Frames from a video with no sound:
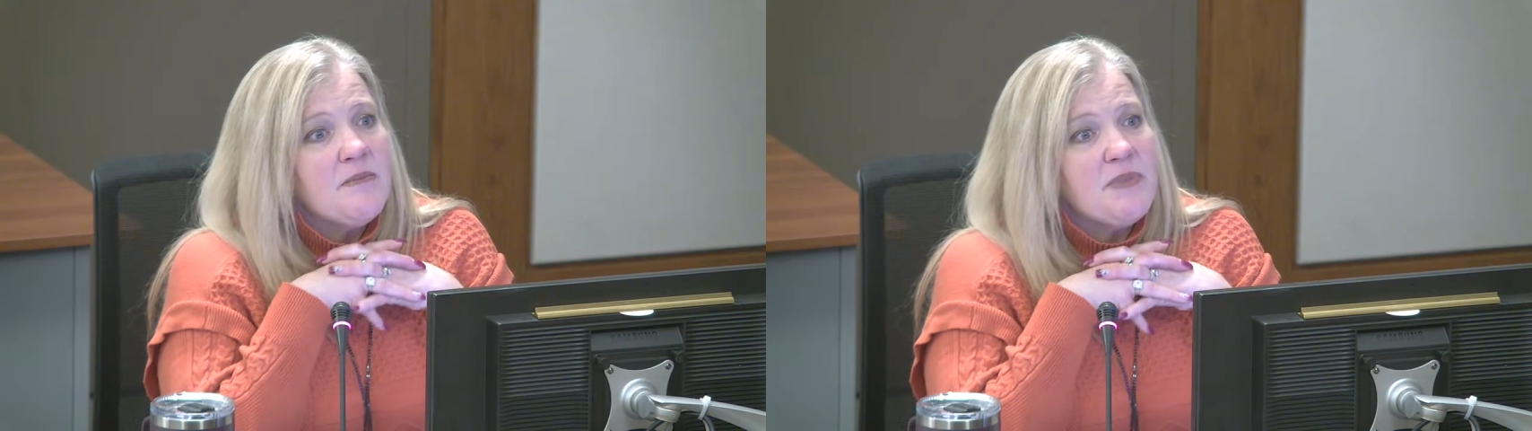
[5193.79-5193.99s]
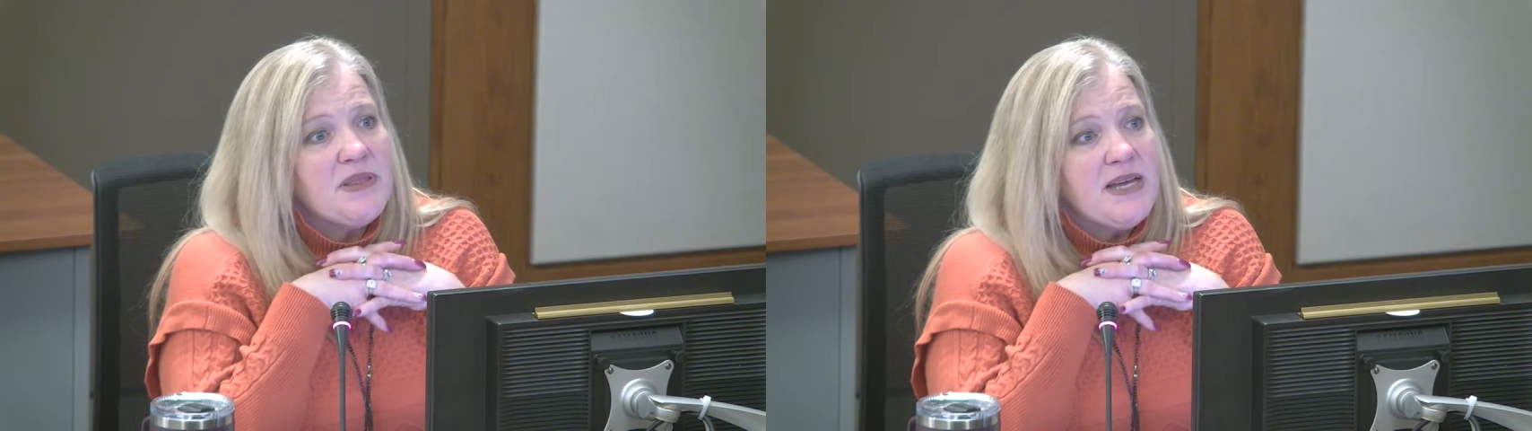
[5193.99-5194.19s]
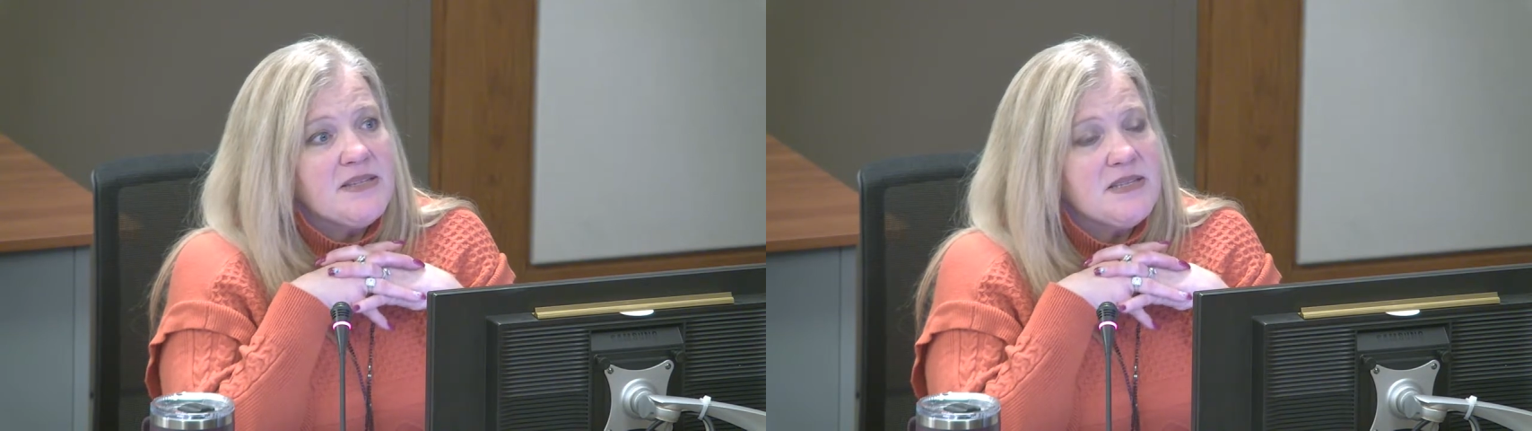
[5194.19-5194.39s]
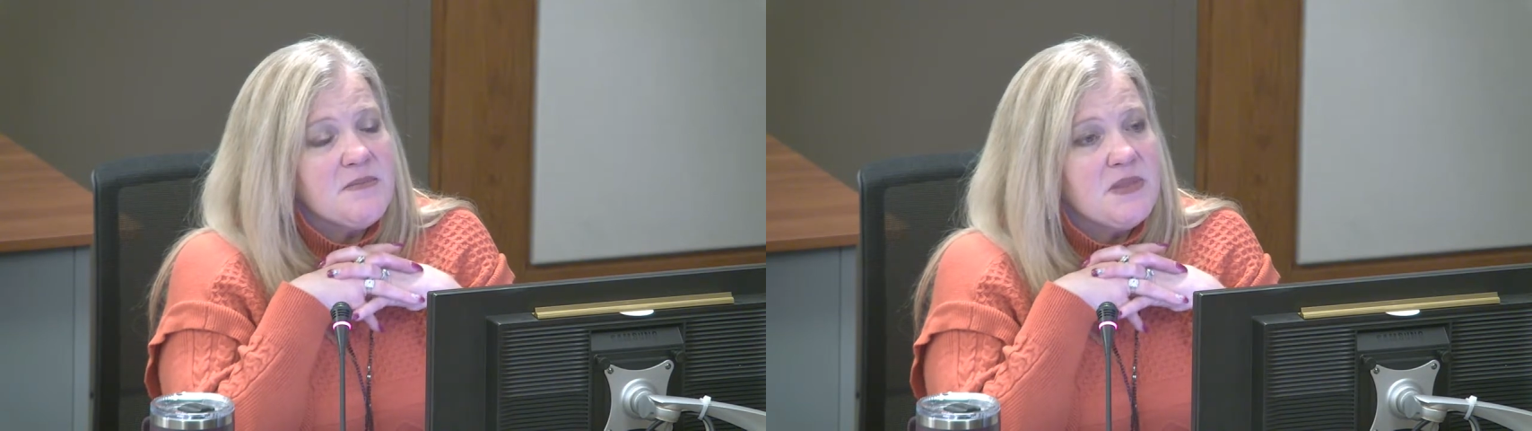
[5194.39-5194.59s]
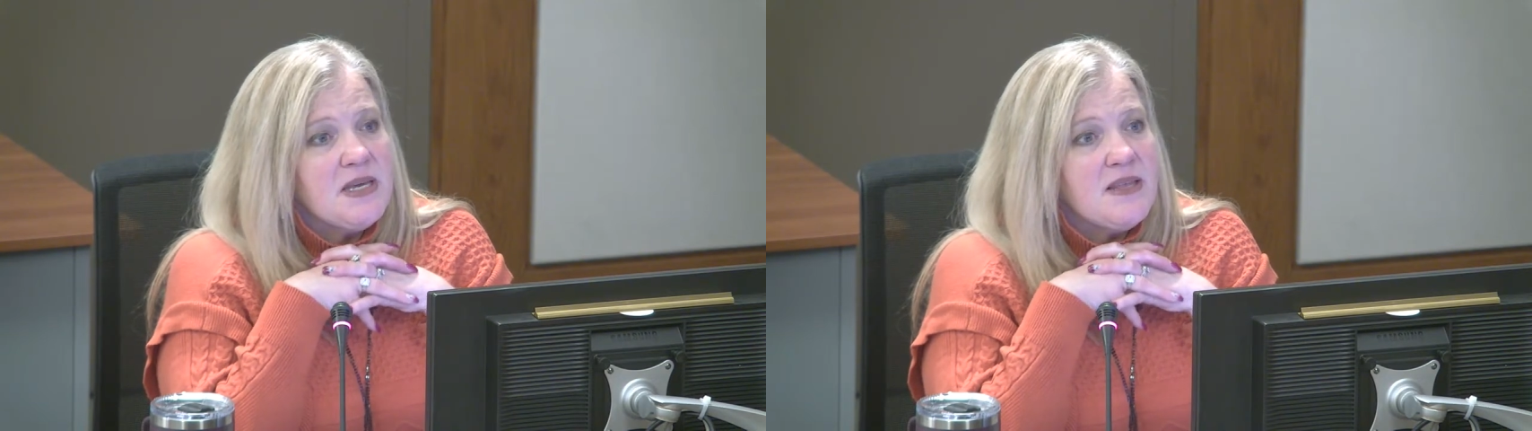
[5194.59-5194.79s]
but that's
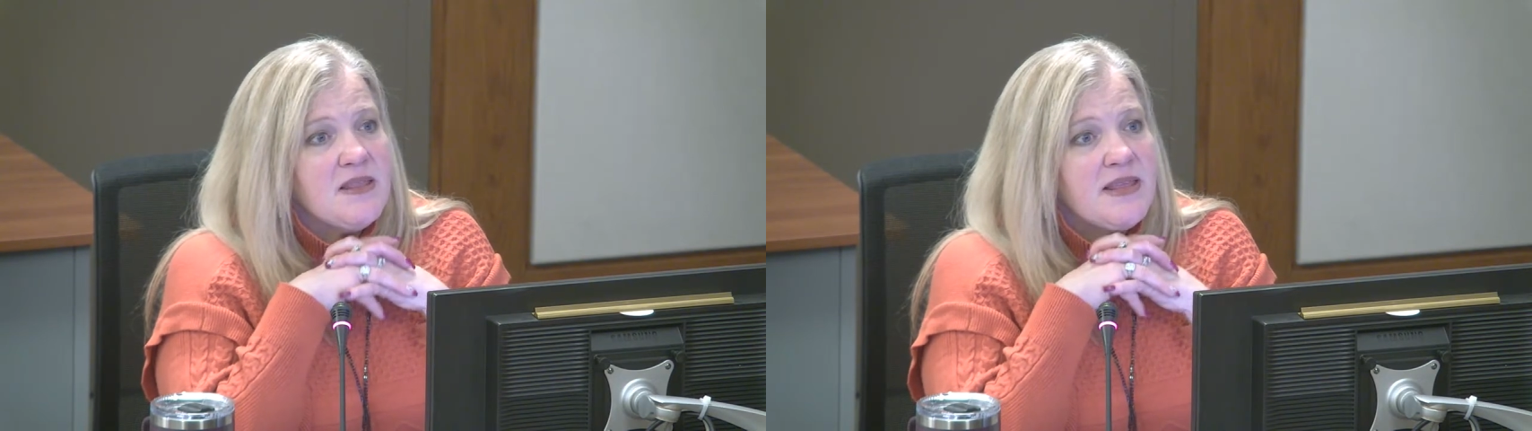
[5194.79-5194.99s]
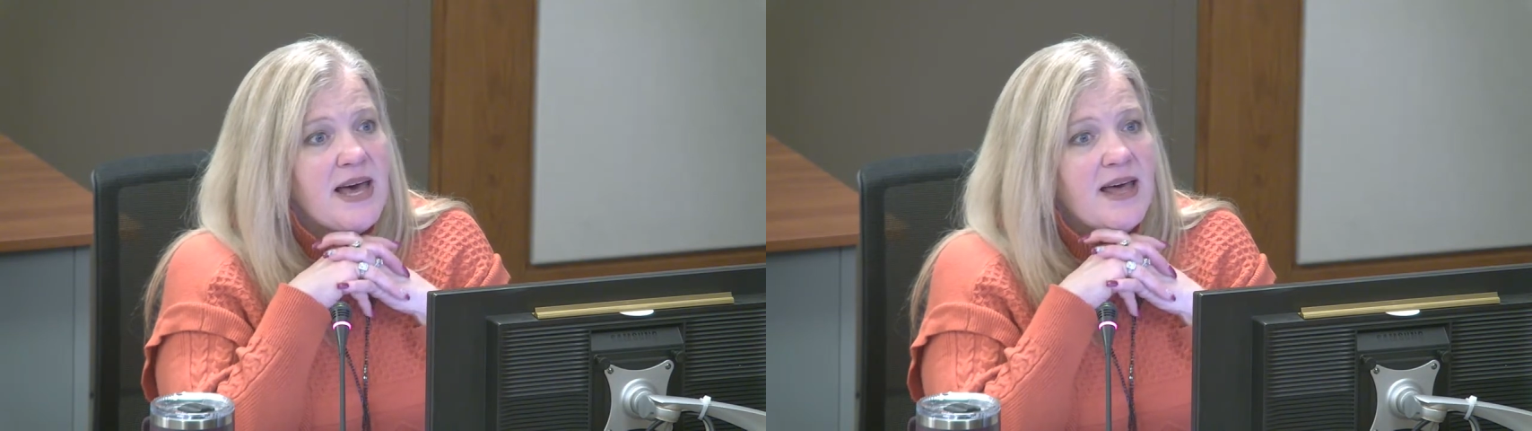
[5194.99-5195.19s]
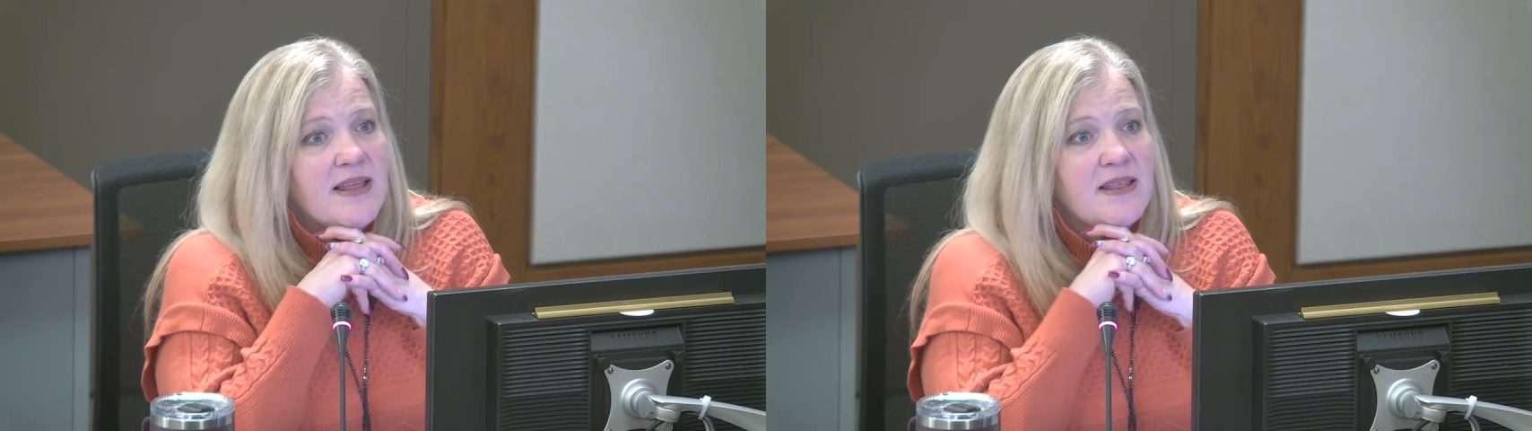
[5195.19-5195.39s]
something that